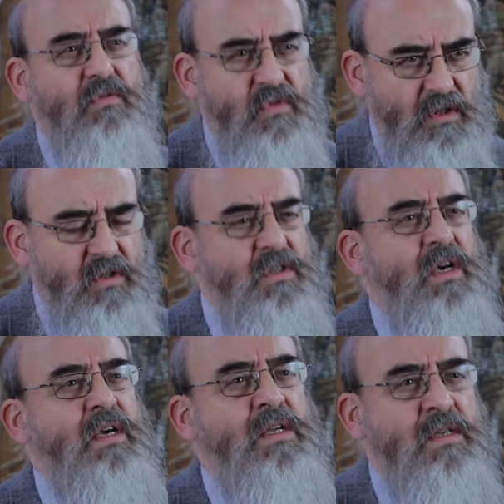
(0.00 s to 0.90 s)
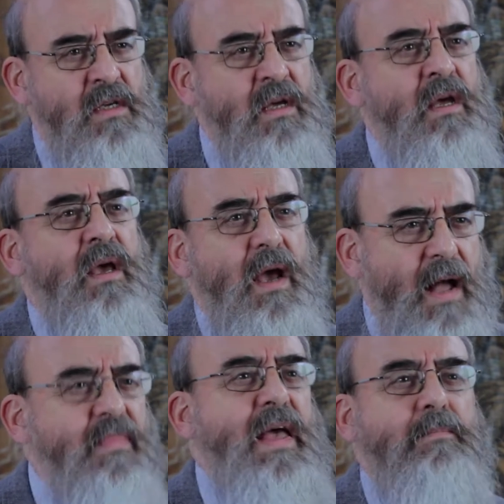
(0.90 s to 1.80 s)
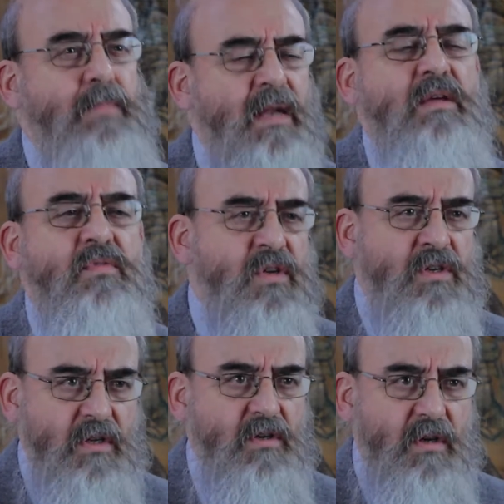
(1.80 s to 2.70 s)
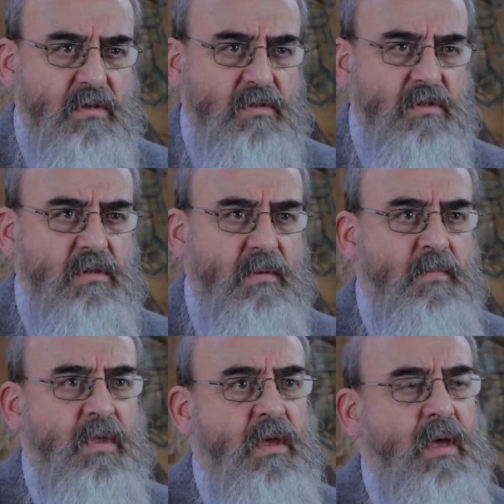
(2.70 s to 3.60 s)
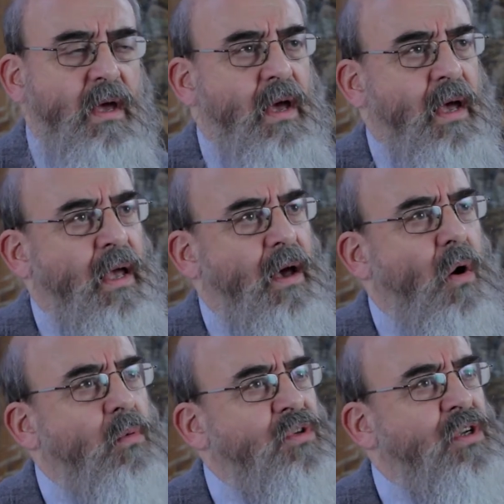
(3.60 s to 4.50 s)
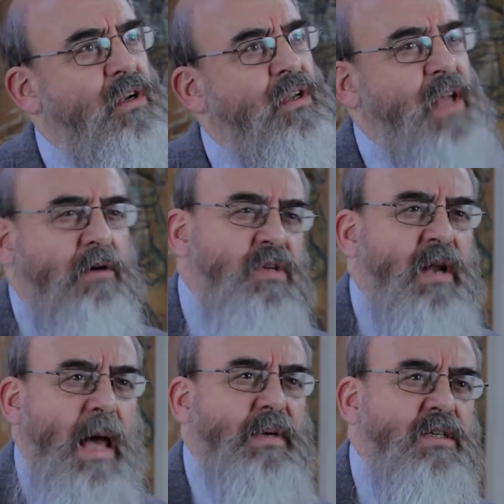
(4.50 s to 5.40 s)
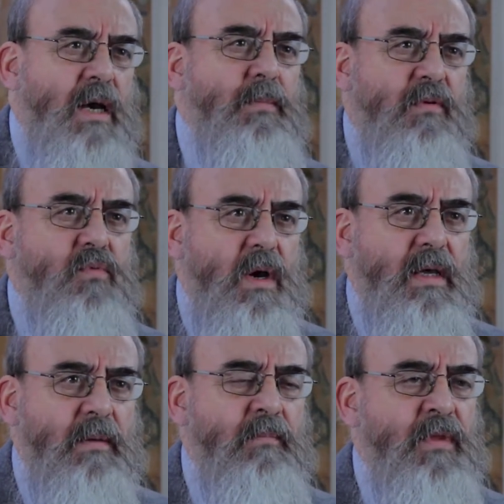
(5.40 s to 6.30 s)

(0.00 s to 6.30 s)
of society, and they benefited us, almost in a Downton Abbey type of way.